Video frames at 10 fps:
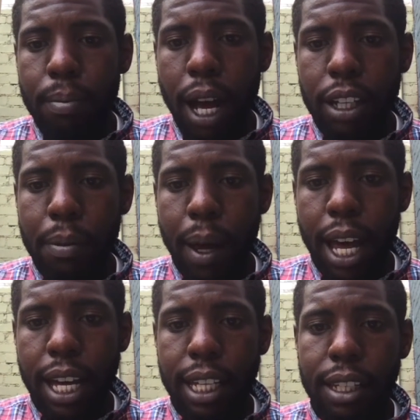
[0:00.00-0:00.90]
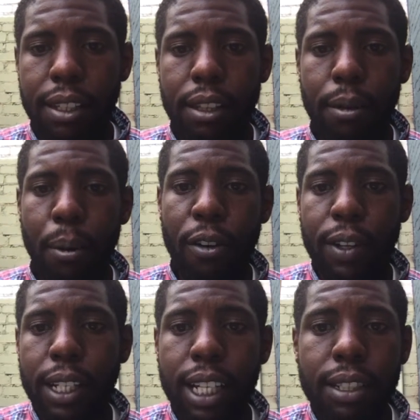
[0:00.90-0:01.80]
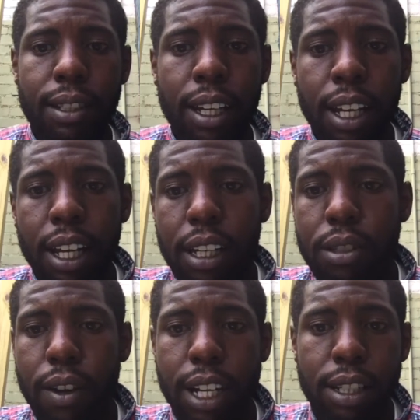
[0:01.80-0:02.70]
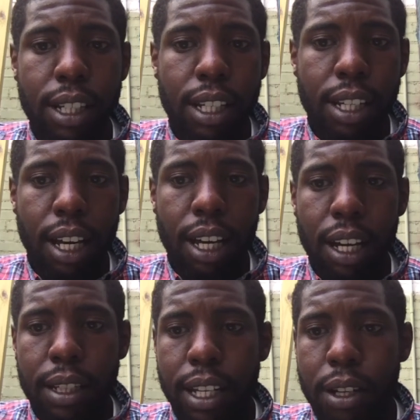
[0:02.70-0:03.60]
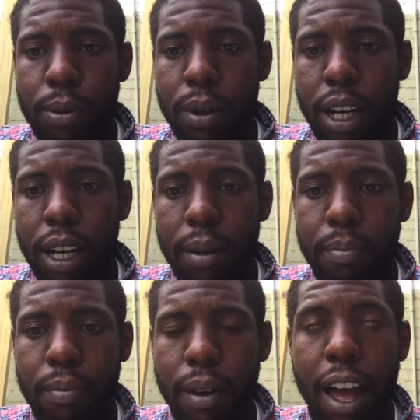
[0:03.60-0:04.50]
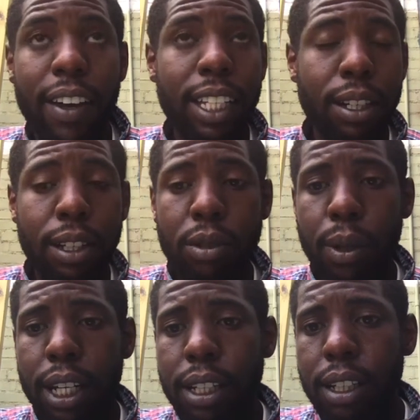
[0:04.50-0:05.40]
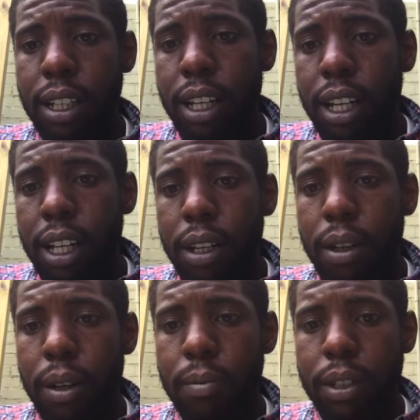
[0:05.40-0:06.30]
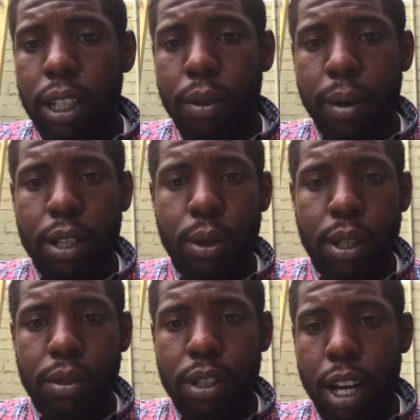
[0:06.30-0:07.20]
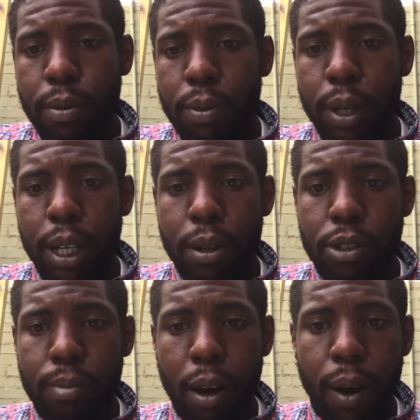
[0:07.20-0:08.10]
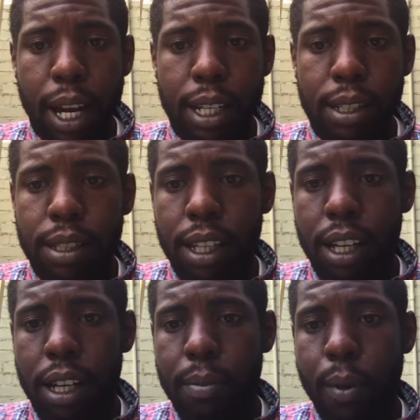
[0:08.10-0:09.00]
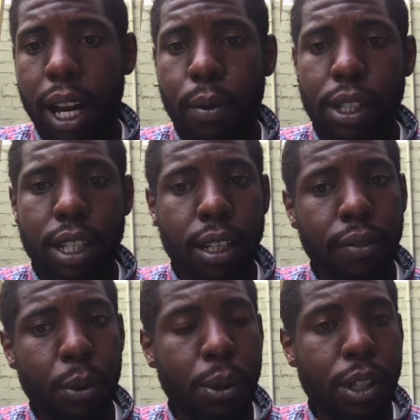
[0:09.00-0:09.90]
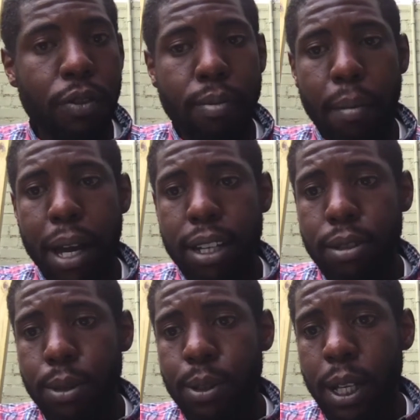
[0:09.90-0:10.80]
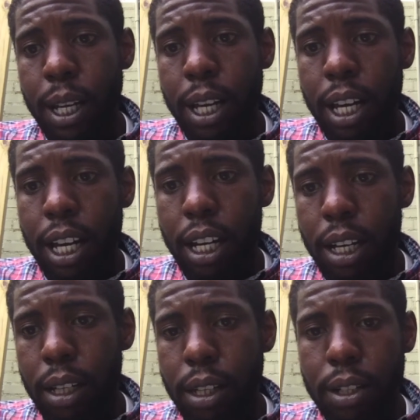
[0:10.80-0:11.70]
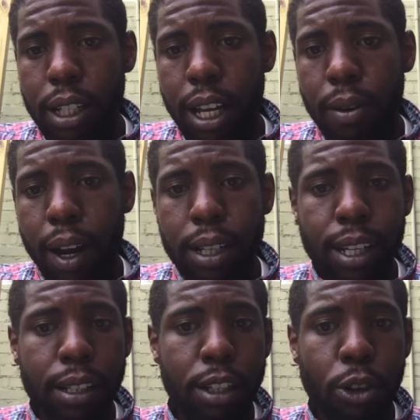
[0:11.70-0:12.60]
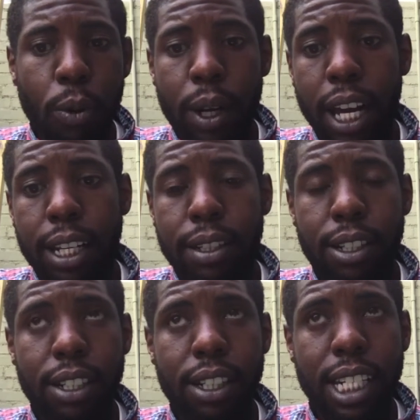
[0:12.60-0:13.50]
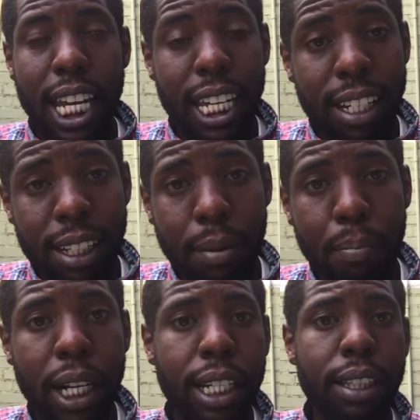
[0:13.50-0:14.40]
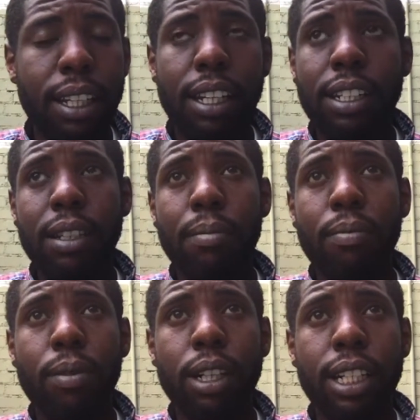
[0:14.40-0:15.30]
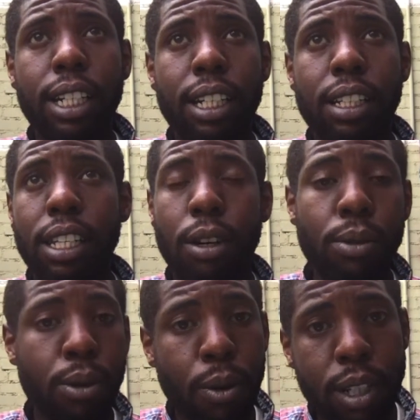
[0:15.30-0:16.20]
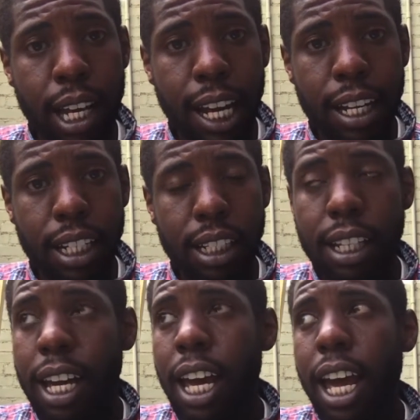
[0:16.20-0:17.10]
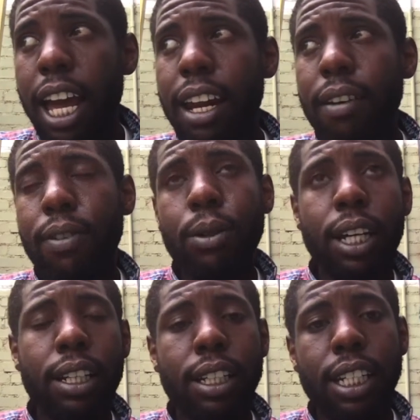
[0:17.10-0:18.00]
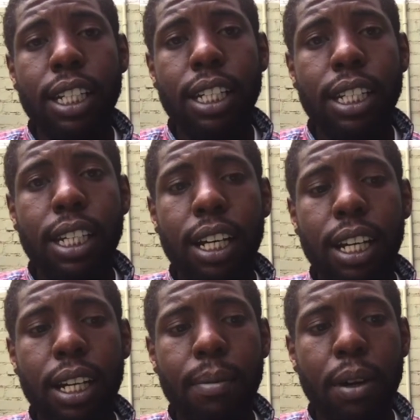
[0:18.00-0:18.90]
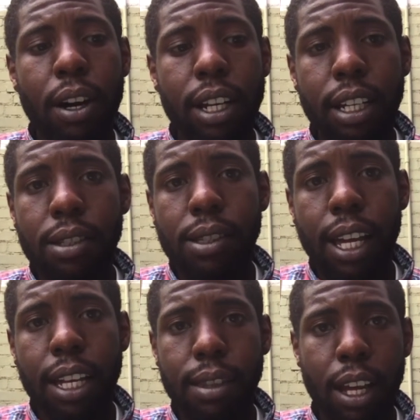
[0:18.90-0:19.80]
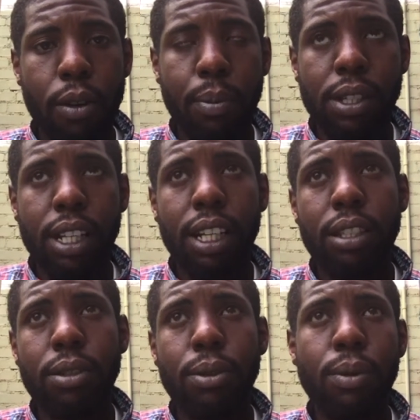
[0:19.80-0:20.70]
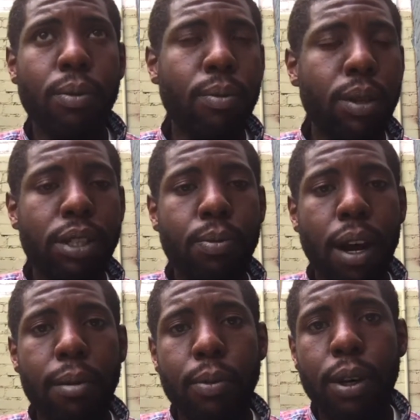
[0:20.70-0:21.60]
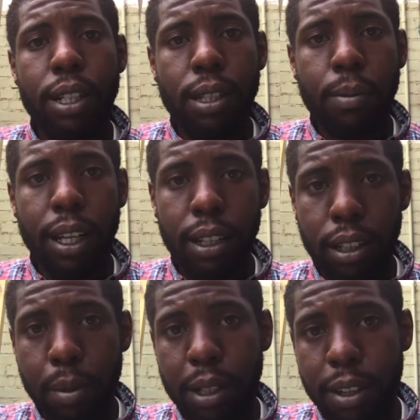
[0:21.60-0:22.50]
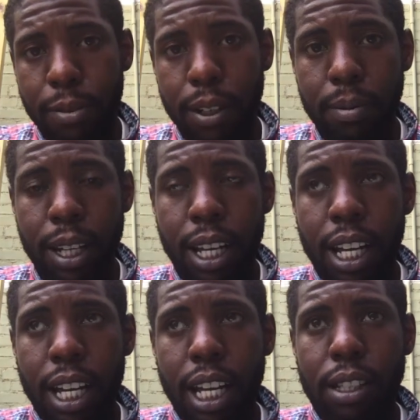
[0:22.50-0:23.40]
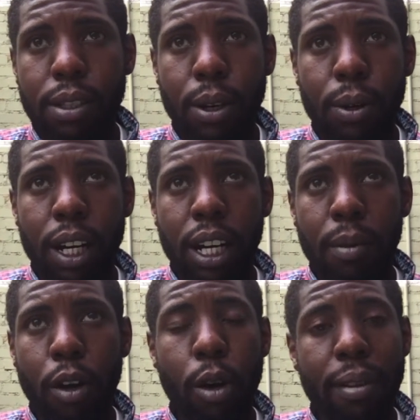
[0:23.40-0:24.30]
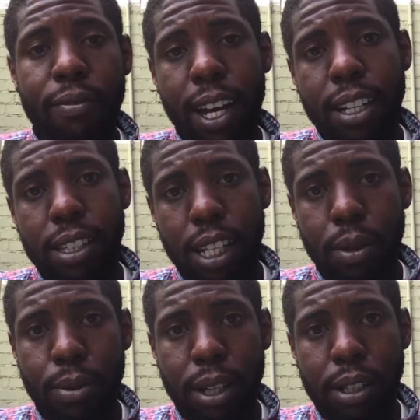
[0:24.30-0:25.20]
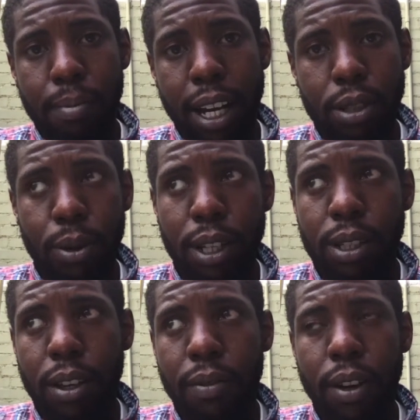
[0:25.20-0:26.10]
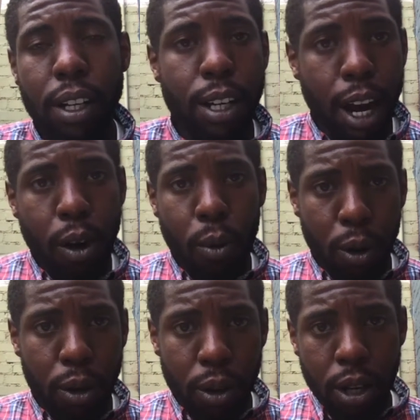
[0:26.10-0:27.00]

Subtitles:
Occupying the perfect niche strategy, I had dealings with it, dealing with my choice of genre when it comes to my writings while I was attending Full Sail for my bachelor's. There was a lot of writers out there doing what I did, but none of them really tell stories like I did. And I felt that the audience that they were presenting it to was probably wanting something a little bit different. And so urban fantasy was my choice of a narrower